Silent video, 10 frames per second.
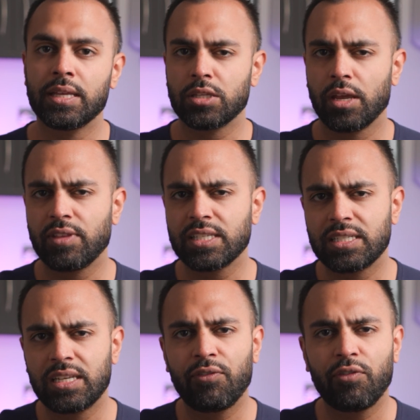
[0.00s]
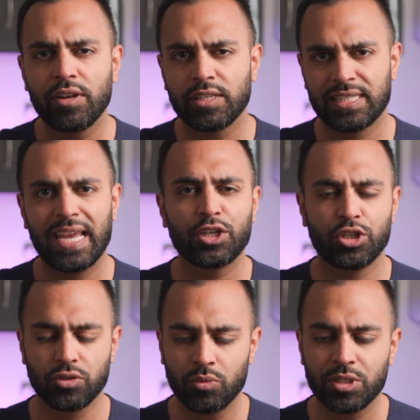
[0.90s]
So if there's different
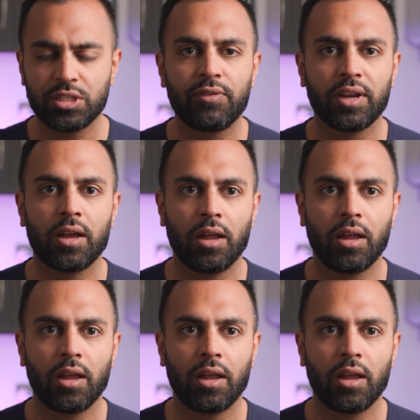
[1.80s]
sections, almost different